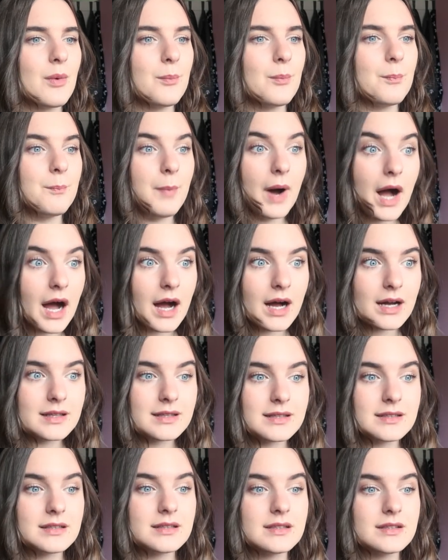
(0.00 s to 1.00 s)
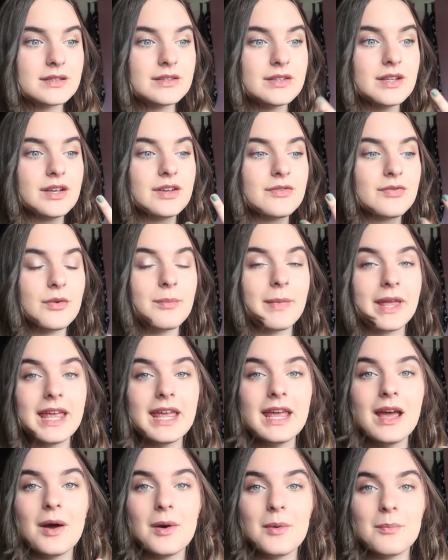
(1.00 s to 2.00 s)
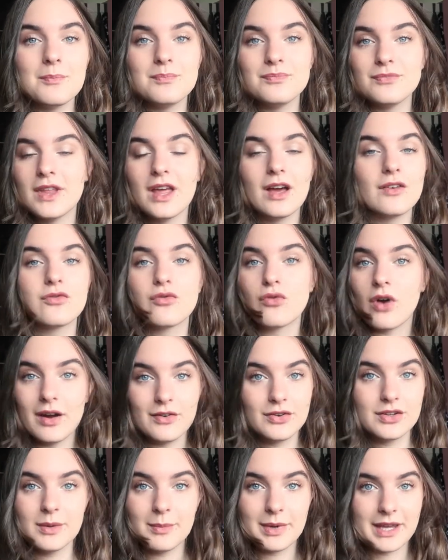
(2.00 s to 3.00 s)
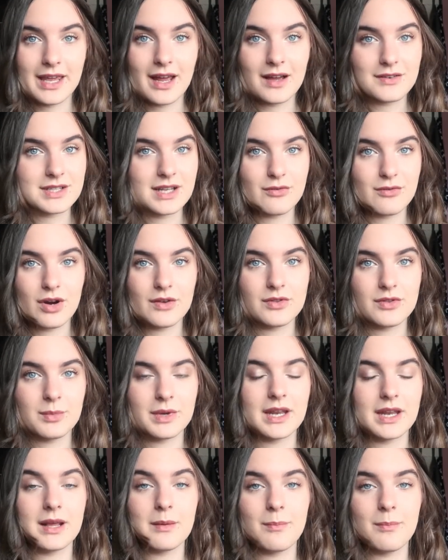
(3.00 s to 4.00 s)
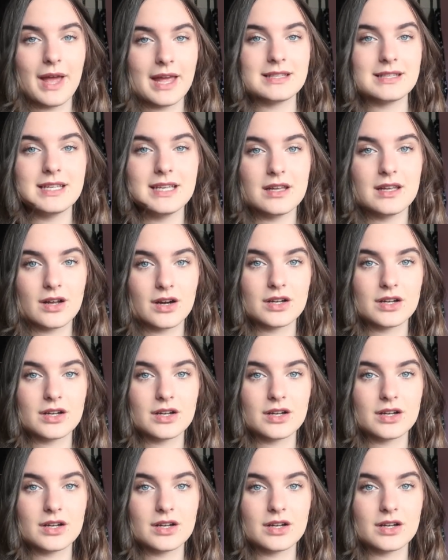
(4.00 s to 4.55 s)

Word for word: But for me, right from the beginning, I said it right from the beginning, Betty and